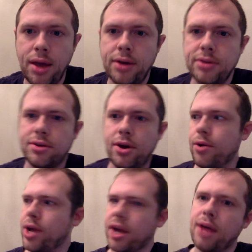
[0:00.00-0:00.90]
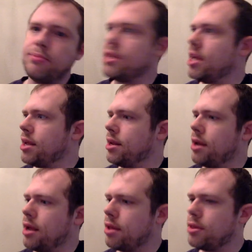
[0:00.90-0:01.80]
So it comes
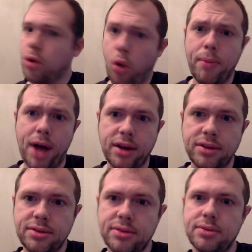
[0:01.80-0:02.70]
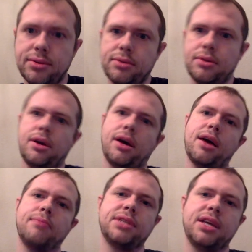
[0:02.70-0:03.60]
in the core box,
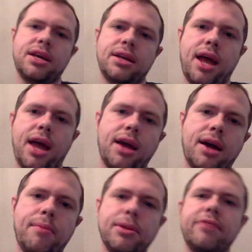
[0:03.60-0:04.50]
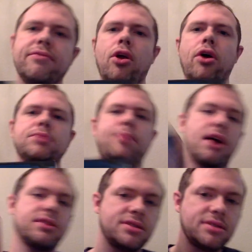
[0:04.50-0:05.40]
comes in a couple of large
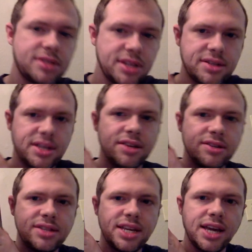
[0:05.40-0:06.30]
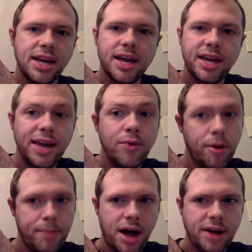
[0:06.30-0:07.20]
boxes. This is the
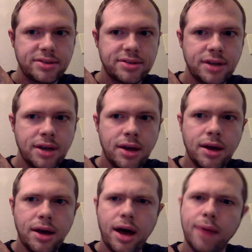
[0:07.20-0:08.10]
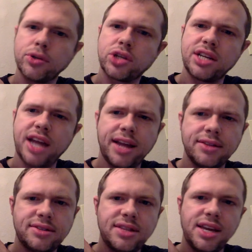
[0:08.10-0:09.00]
Hero box, which
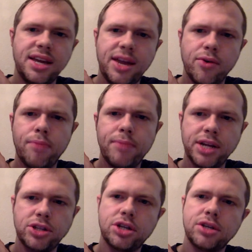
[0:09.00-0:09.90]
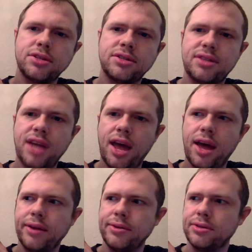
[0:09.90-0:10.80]
contains the hero miniatures
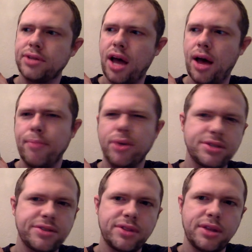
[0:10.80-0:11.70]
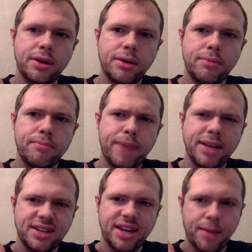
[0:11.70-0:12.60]
and most of the
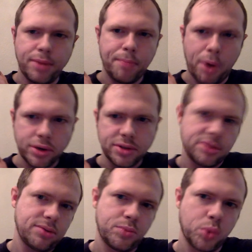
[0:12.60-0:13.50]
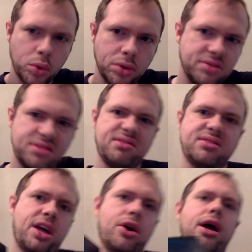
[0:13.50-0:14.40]
basic game components, rules,
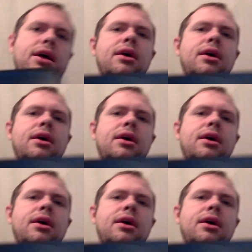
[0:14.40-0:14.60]
etc.